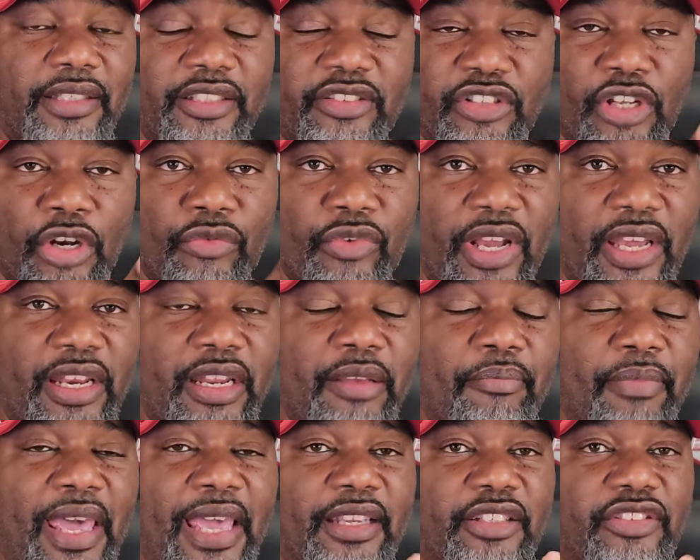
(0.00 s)
It's the
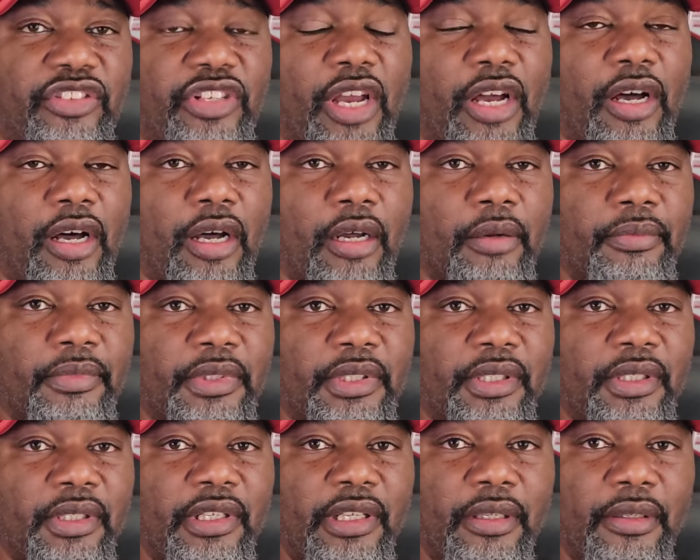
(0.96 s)
running back's job.
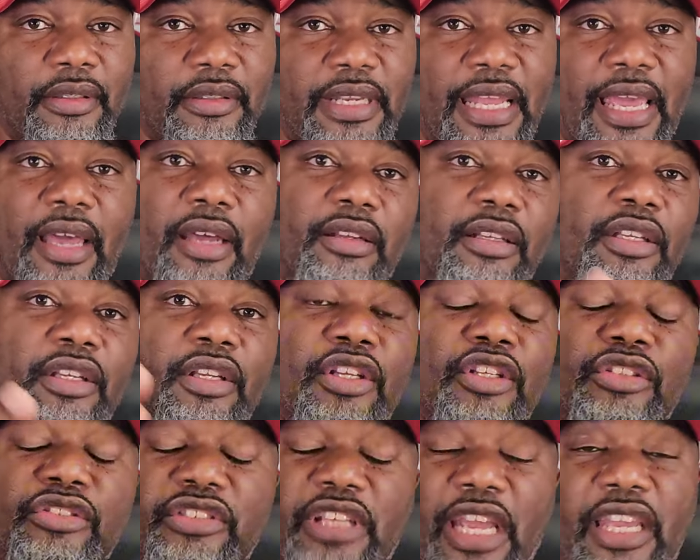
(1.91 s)
Now,
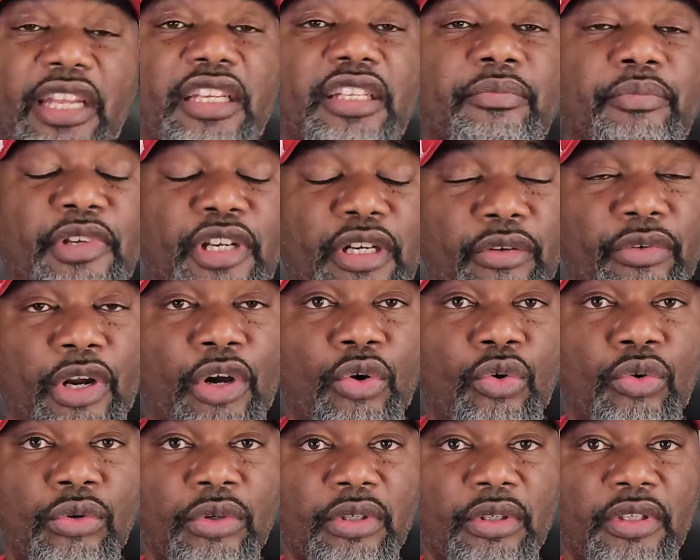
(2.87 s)
Jalen
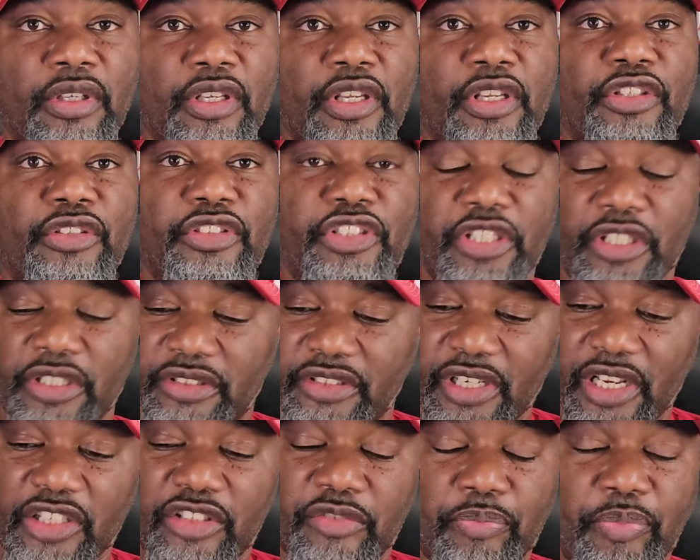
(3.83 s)
Miro should
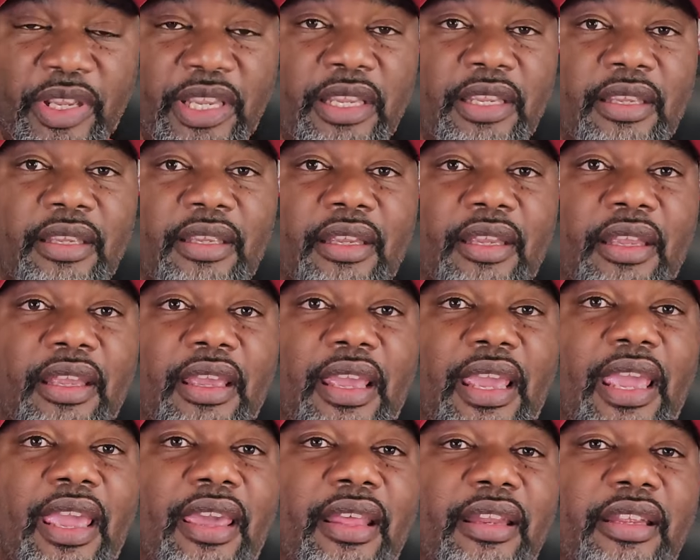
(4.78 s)
just be
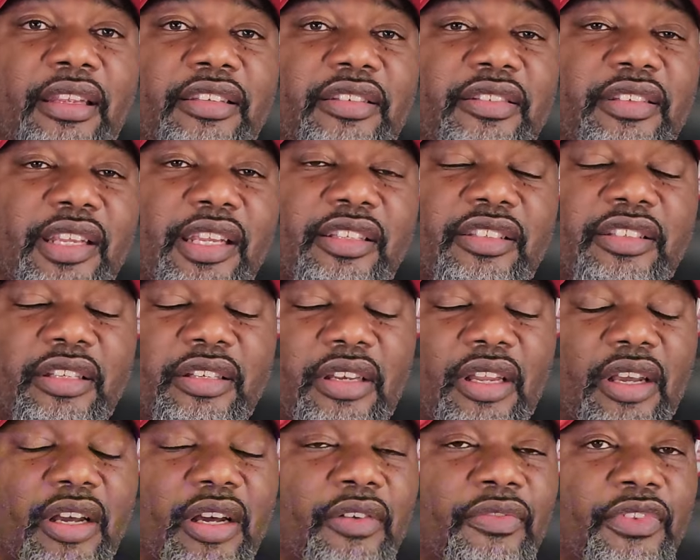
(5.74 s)
an
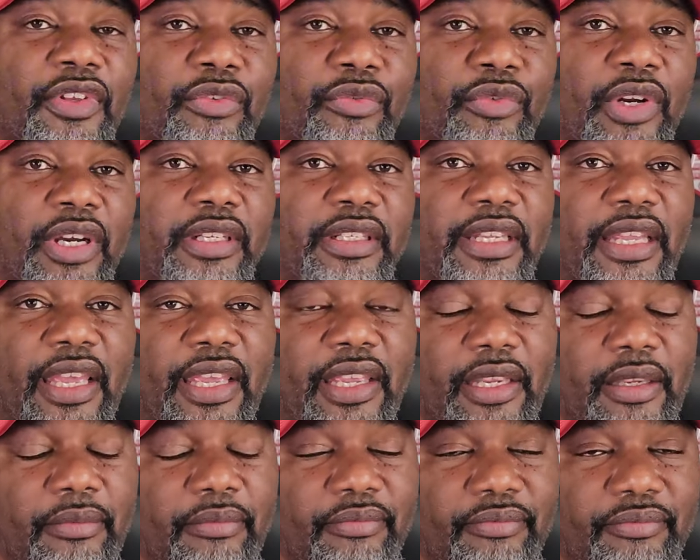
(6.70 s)
extension of the run
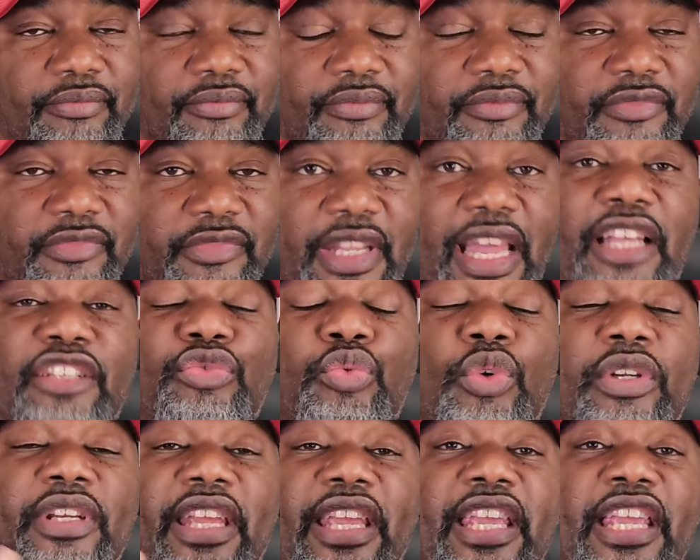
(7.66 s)
game. That's
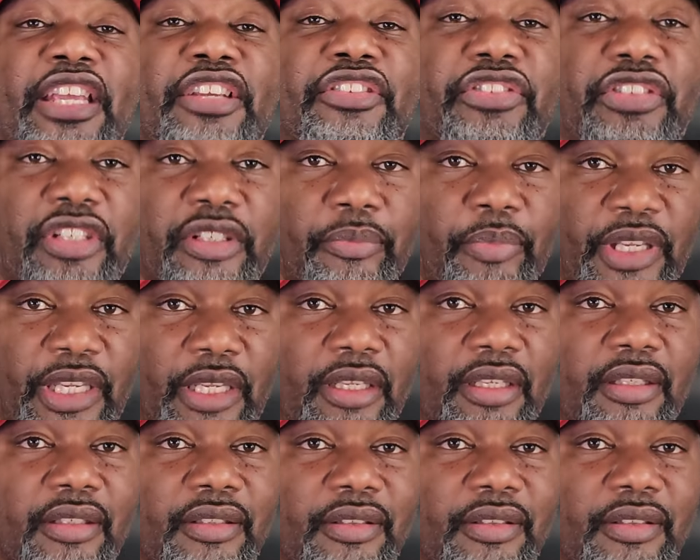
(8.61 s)
what he should be.